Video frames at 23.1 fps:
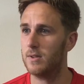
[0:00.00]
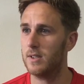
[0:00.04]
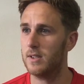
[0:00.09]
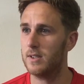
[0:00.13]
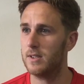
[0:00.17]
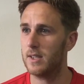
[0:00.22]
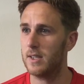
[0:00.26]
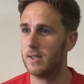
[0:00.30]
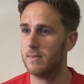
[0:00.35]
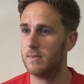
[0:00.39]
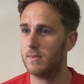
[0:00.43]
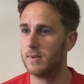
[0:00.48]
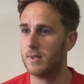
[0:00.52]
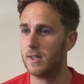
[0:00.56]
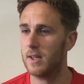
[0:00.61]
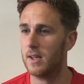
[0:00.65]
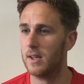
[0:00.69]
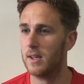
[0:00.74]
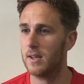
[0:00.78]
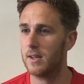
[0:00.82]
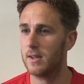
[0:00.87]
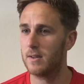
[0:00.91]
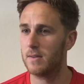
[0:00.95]
it seems
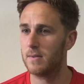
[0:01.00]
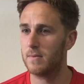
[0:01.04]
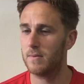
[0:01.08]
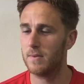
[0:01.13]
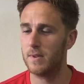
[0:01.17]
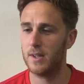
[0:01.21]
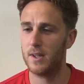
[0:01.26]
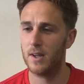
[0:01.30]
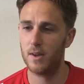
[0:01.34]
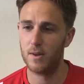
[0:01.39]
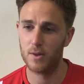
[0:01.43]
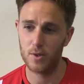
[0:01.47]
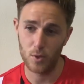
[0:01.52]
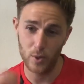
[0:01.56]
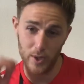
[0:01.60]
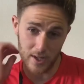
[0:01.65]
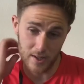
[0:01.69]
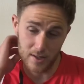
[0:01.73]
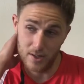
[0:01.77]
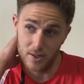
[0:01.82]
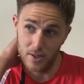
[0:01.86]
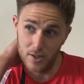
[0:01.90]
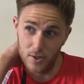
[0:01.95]
you know,
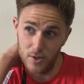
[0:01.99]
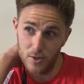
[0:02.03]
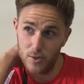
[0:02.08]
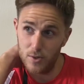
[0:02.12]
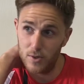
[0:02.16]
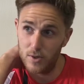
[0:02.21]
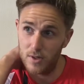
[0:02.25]
quicker than usual.